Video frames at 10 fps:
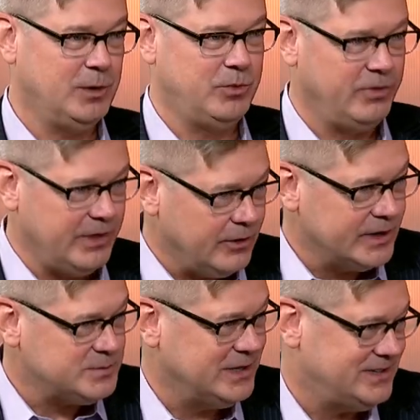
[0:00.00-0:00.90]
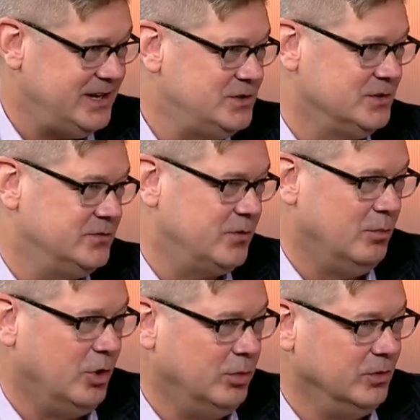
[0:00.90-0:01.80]
up with their expectations for
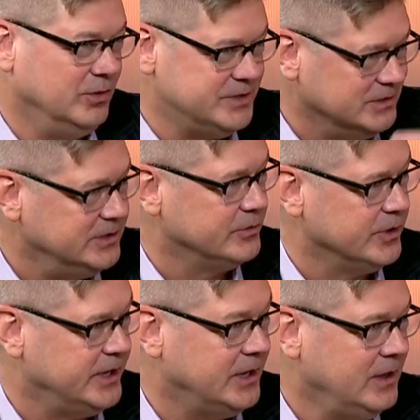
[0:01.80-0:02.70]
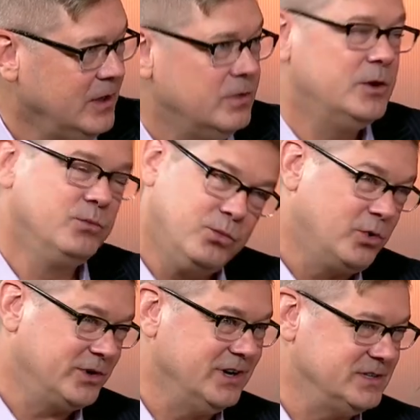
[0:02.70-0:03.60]
mobile delivery, then
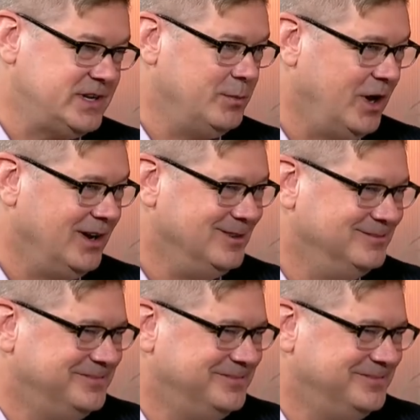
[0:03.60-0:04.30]
we're going to stay behind.